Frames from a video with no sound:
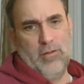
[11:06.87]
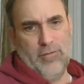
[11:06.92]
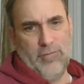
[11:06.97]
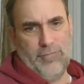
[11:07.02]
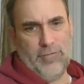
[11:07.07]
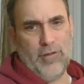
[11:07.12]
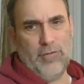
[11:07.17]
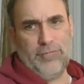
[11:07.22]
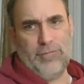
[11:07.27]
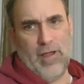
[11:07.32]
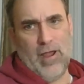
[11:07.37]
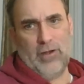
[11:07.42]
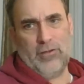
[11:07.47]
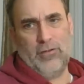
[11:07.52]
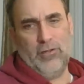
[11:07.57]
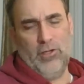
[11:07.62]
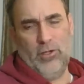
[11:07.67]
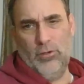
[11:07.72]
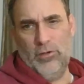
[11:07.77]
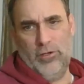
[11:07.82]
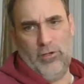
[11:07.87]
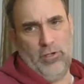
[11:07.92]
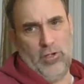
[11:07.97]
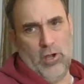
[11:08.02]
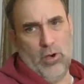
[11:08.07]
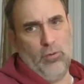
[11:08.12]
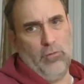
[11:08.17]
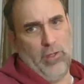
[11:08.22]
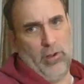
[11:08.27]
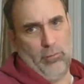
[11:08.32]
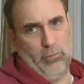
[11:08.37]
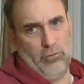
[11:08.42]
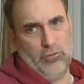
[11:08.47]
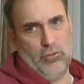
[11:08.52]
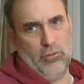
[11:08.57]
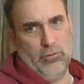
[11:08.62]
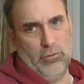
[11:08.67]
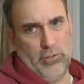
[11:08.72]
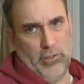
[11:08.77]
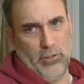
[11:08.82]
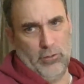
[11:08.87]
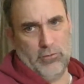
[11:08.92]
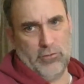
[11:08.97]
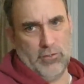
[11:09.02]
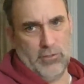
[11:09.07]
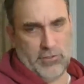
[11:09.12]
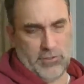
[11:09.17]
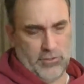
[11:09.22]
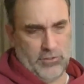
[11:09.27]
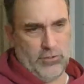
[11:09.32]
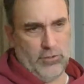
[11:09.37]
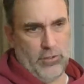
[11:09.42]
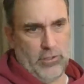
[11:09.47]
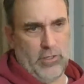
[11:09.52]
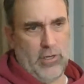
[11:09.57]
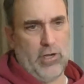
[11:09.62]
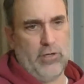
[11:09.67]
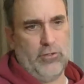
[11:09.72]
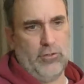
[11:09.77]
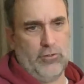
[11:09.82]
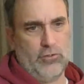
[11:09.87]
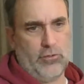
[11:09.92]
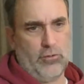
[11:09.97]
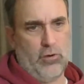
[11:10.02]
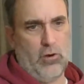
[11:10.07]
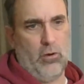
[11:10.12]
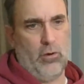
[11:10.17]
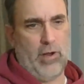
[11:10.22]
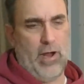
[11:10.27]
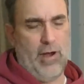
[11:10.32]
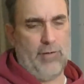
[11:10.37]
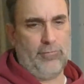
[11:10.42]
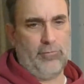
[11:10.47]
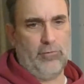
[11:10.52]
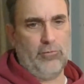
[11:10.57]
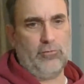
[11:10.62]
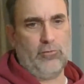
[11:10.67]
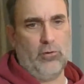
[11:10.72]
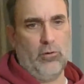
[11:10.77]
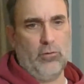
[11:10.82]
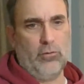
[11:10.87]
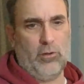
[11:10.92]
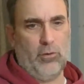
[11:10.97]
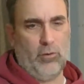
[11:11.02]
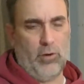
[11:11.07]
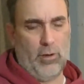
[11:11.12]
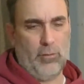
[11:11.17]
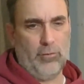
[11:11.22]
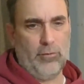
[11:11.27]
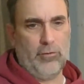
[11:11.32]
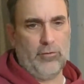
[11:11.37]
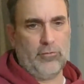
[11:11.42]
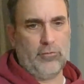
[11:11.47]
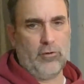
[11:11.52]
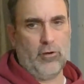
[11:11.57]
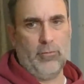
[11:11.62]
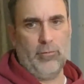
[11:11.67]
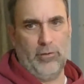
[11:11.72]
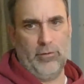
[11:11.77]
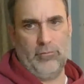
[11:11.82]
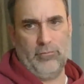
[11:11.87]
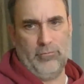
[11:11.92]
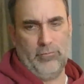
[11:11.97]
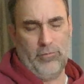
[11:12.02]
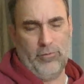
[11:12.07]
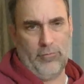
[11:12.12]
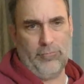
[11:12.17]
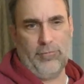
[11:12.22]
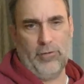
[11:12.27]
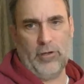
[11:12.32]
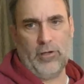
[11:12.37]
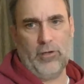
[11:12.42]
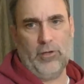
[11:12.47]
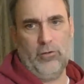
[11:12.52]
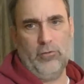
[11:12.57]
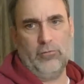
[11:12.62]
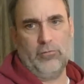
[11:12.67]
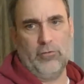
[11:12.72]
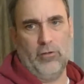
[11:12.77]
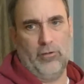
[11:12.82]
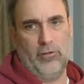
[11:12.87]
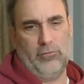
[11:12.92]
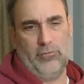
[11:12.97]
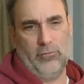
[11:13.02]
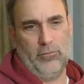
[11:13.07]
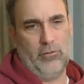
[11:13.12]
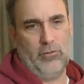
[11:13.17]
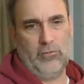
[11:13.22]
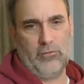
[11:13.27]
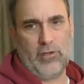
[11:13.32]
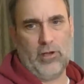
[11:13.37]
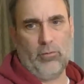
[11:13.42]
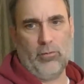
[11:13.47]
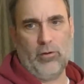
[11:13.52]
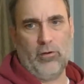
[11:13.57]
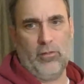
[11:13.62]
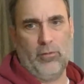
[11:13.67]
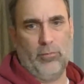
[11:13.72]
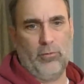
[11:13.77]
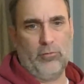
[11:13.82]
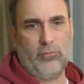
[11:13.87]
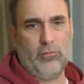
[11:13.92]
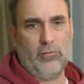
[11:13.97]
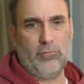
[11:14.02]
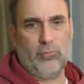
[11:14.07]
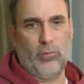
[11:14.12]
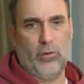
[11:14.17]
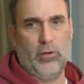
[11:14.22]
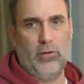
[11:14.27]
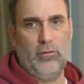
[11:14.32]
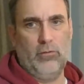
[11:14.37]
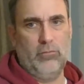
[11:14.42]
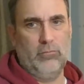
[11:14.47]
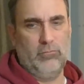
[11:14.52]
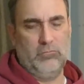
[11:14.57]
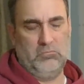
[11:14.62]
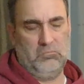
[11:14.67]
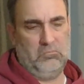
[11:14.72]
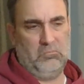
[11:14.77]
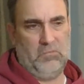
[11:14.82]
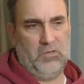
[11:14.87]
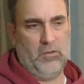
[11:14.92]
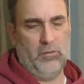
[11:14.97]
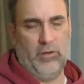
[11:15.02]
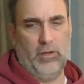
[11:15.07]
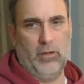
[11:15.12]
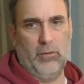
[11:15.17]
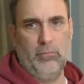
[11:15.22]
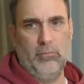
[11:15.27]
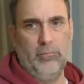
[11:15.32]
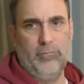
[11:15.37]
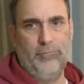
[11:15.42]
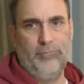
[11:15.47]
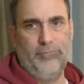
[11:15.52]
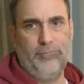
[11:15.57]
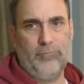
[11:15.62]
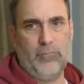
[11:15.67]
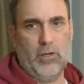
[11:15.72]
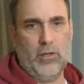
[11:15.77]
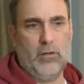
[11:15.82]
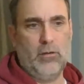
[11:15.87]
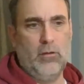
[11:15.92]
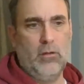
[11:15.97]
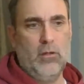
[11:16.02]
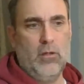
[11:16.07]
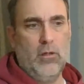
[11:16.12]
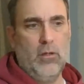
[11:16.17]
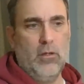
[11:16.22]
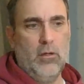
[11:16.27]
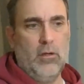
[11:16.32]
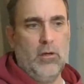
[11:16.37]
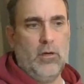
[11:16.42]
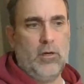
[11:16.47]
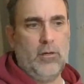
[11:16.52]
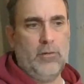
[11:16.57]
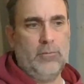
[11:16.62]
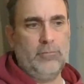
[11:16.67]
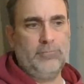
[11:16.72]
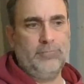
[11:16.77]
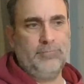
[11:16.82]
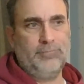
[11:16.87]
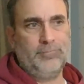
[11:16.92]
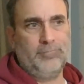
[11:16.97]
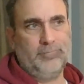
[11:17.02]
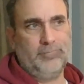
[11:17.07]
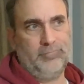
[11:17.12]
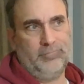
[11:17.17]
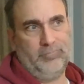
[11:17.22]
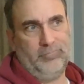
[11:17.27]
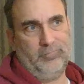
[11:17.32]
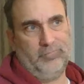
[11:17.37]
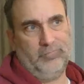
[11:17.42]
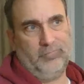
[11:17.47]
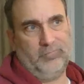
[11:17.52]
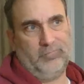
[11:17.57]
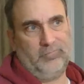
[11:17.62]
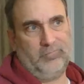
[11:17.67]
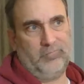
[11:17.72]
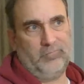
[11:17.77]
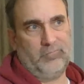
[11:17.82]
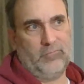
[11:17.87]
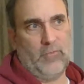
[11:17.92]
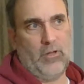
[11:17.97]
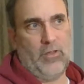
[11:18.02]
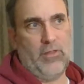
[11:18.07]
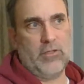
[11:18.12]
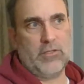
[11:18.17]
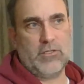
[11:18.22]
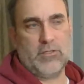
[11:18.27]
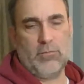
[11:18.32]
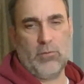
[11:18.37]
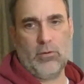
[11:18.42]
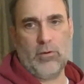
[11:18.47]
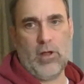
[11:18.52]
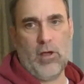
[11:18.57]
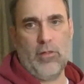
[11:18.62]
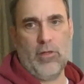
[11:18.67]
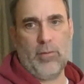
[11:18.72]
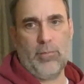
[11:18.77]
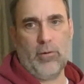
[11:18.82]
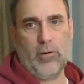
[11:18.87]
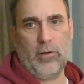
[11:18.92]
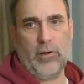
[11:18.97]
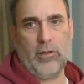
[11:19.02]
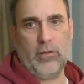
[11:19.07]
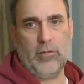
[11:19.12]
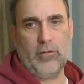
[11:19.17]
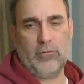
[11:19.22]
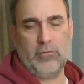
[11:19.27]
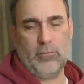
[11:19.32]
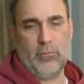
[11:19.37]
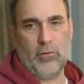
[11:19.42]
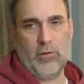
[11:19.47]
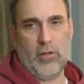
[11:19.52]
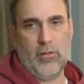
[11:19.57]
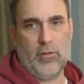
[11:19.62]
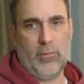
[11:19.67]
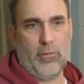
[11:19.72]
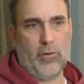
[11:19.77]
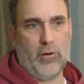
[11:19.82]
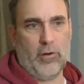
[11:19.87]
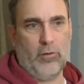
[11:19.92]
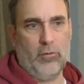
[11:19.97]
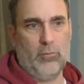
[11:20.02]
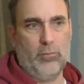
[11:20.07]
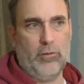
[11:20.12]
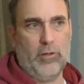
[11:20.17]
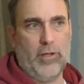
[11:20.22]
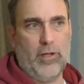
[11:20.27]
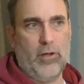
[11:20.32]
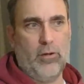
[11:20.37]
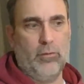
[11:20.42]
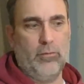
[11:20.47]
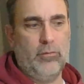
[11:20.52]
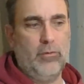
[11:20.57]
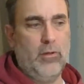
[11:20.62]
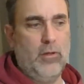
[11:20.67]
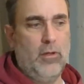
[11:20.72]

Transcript: Fun fact, you didn't know they were truly useless until you had your stroke. After the stroke, you were able to determine they're fucking useless. So you just get rid of them. They're driftwood. You don't need them. Um, and that's about how that party that's about how that party will play out.